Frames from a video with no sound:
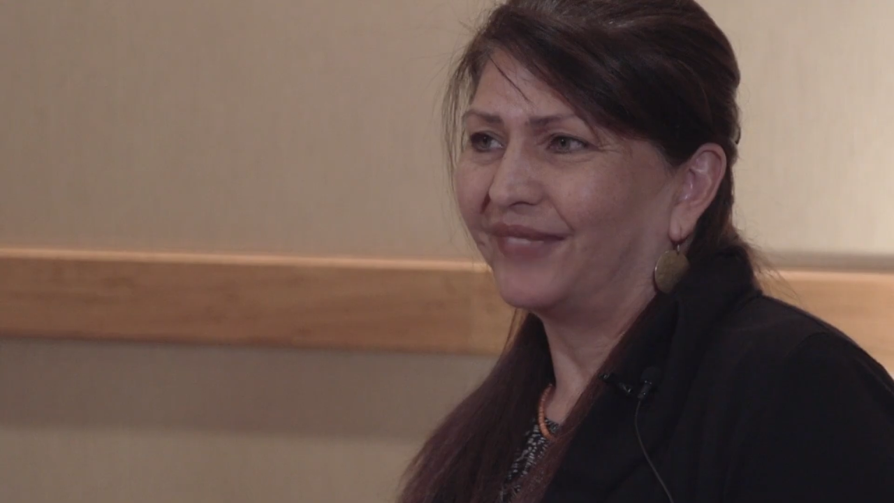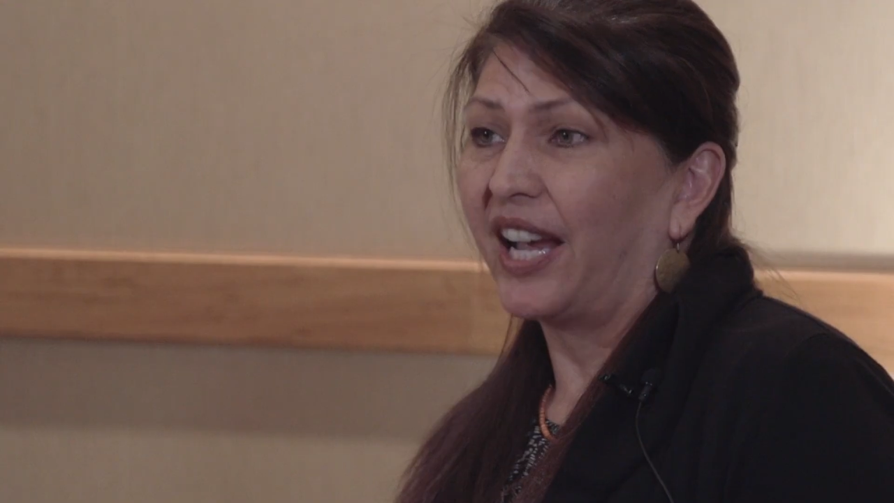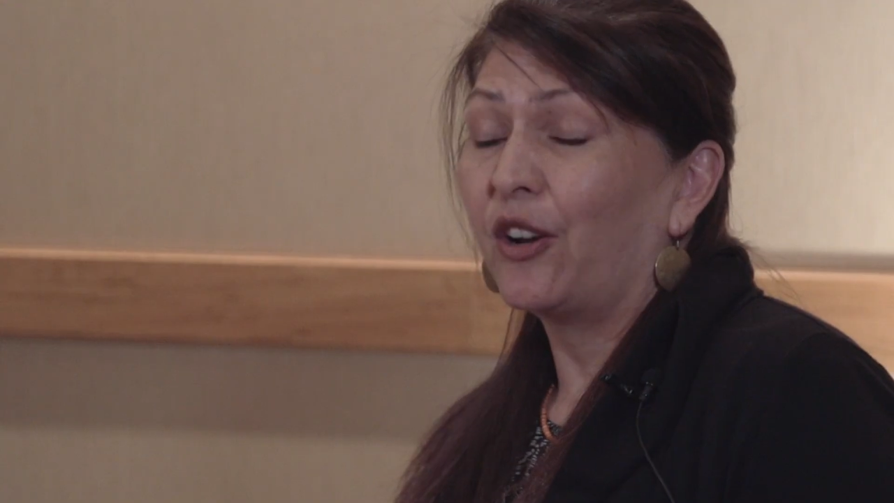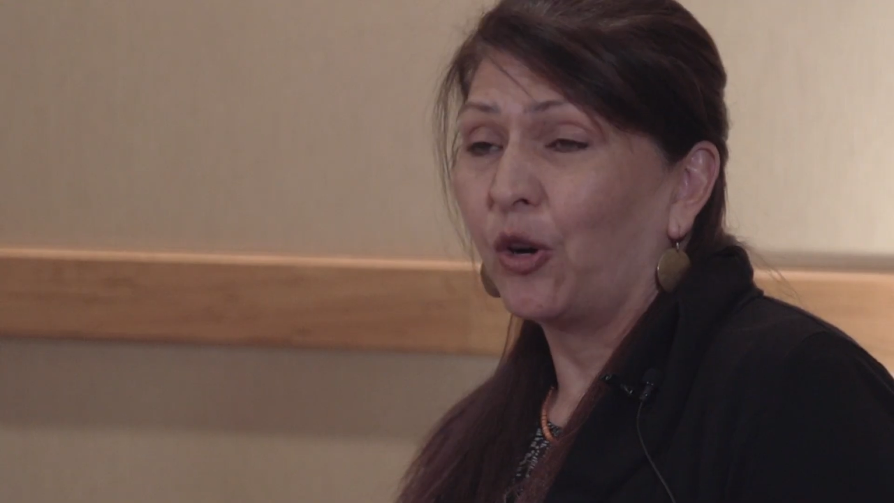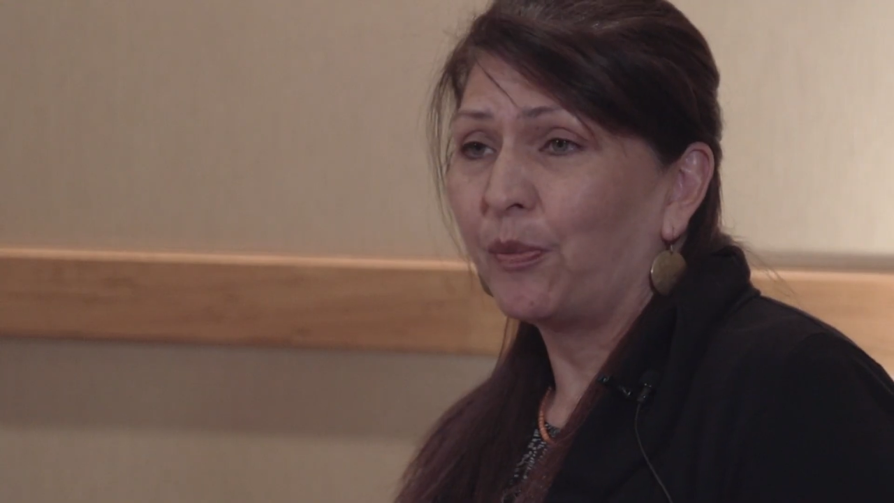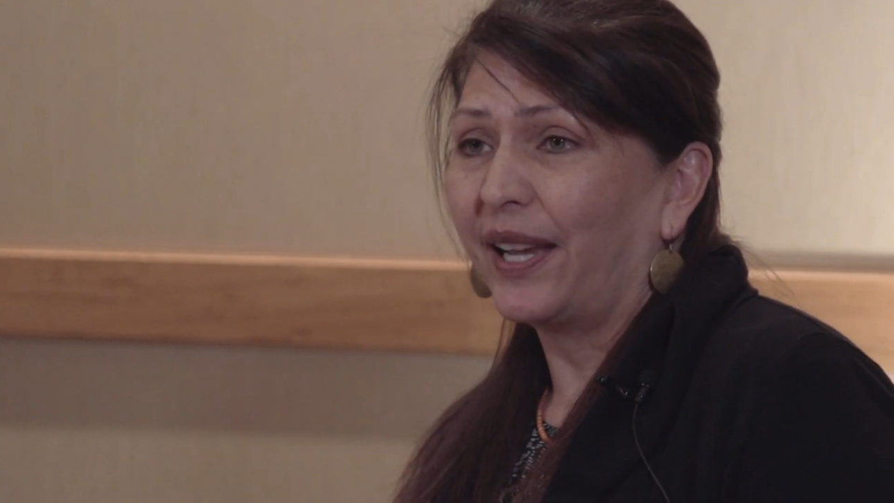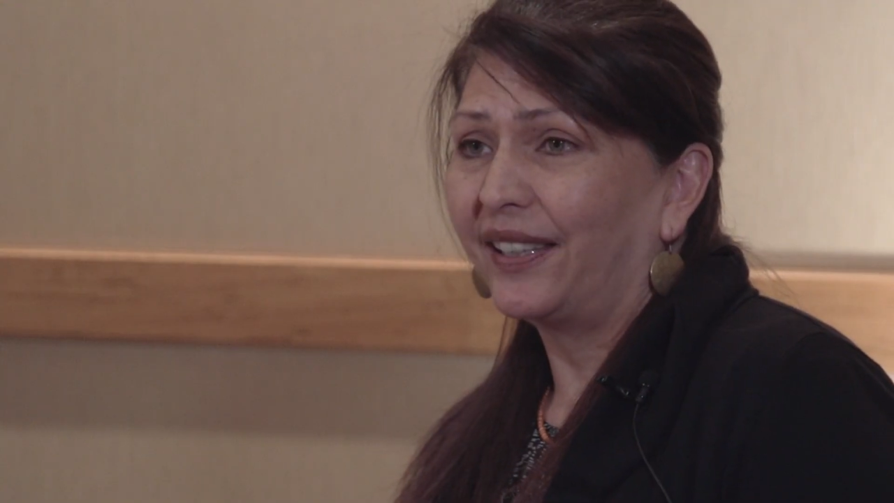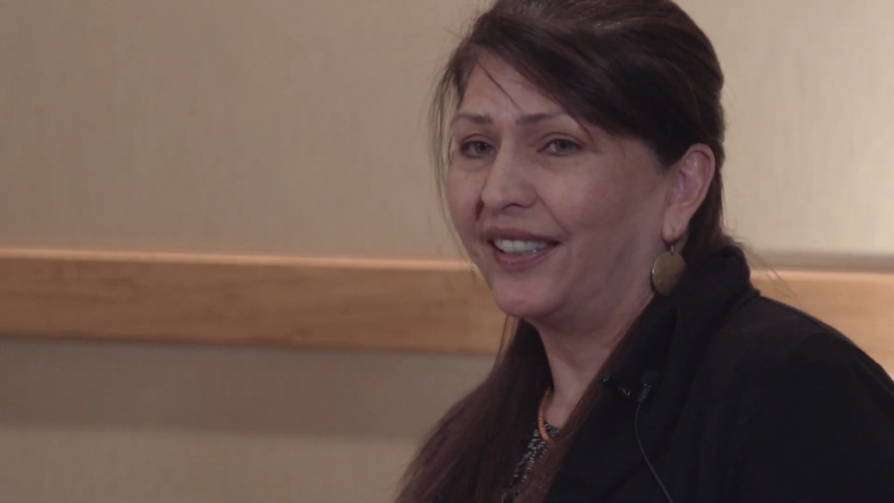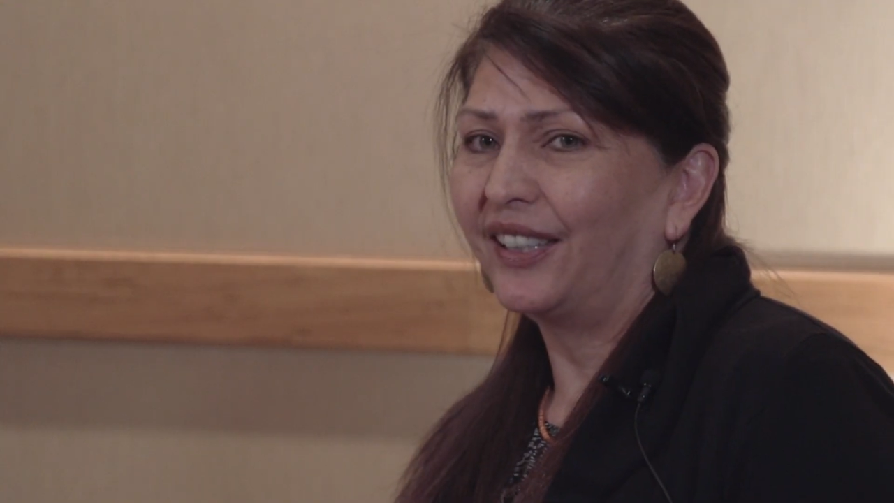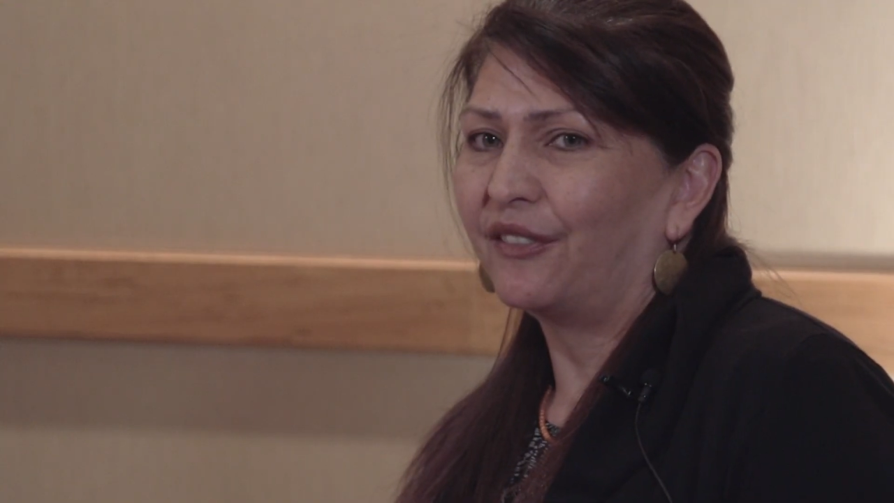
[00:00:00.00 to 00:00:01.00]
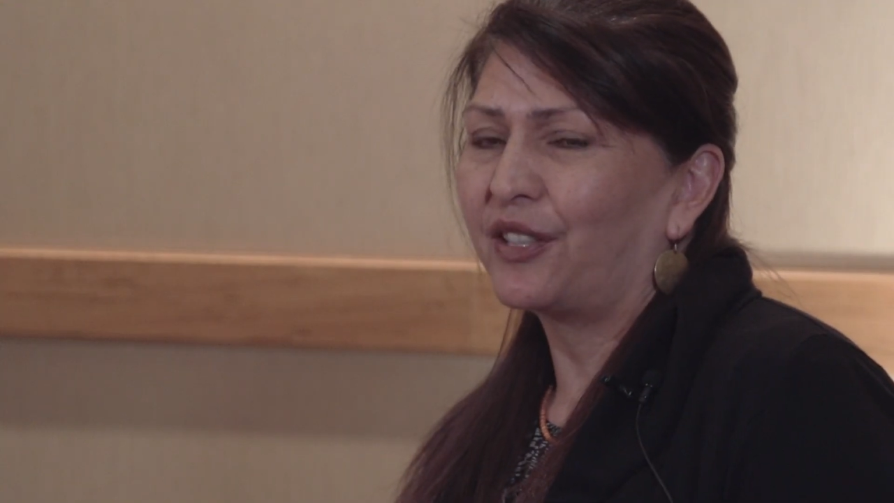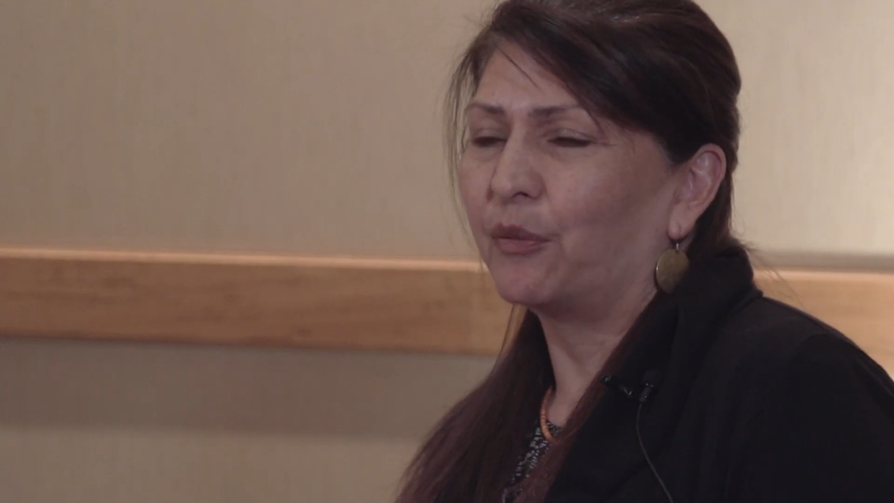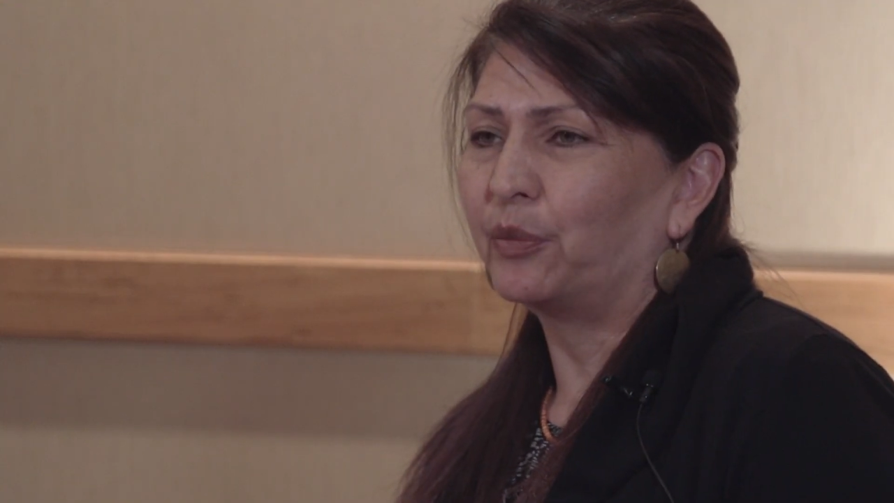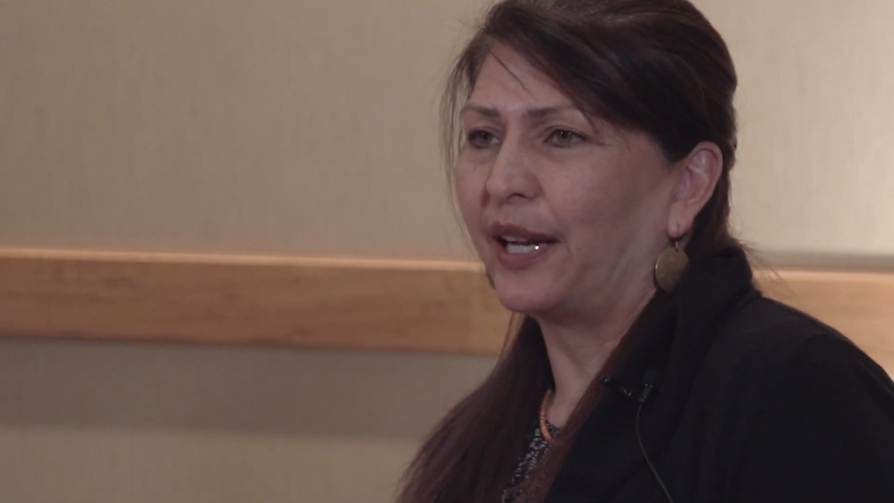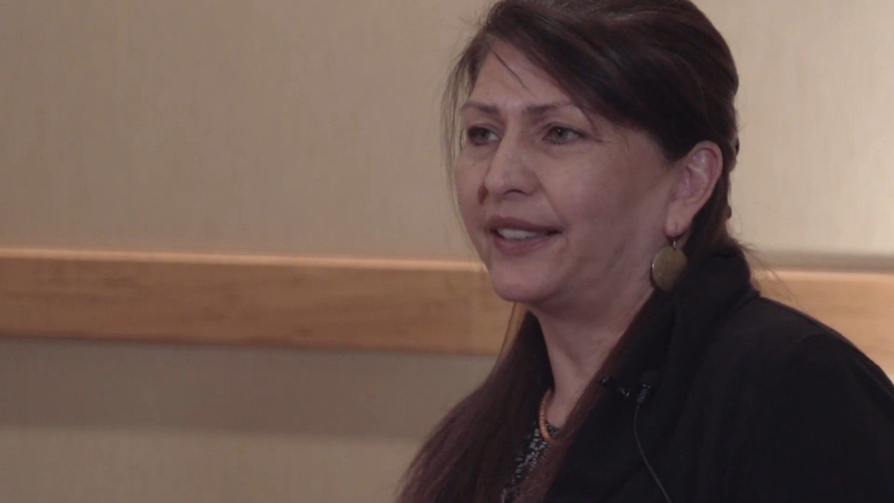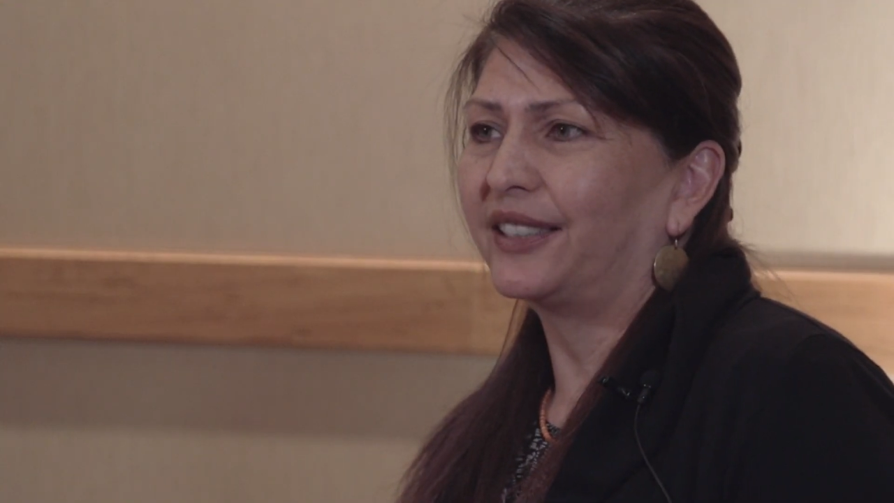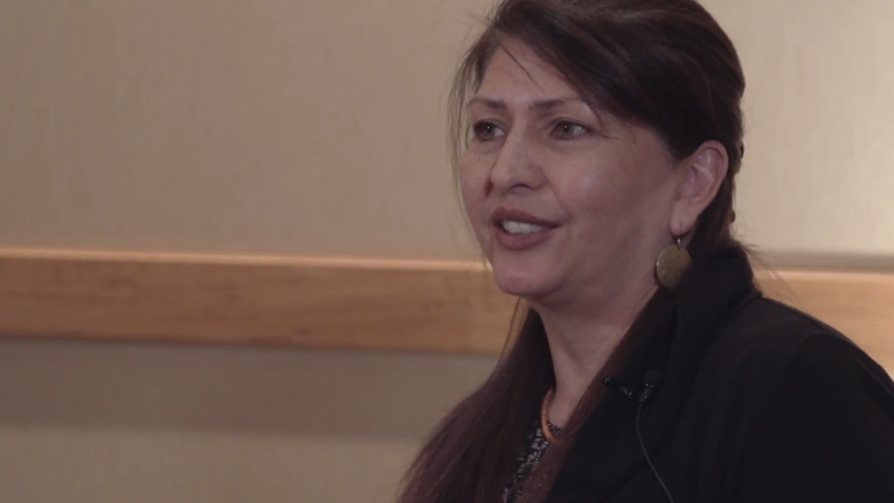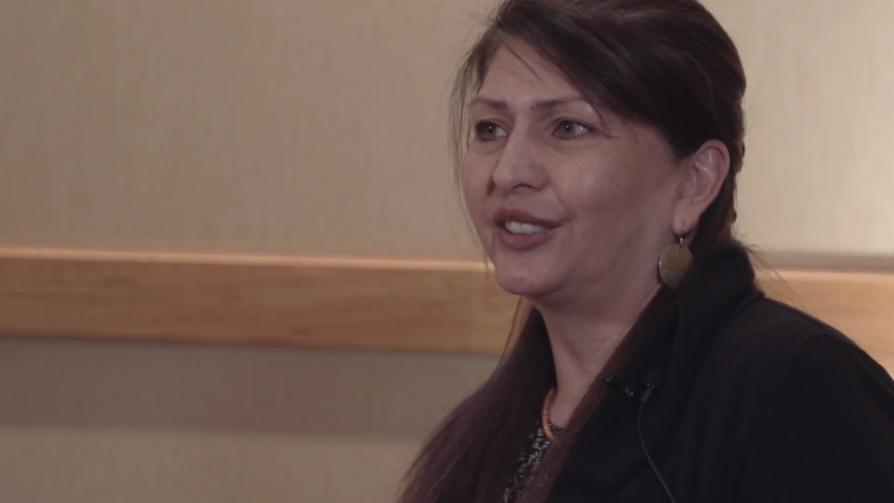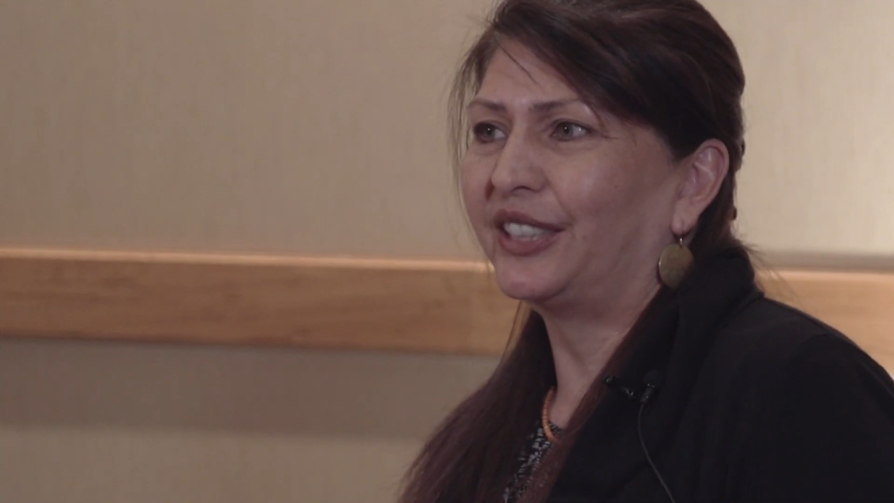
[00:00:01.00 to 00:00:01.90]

I hope I can give some practical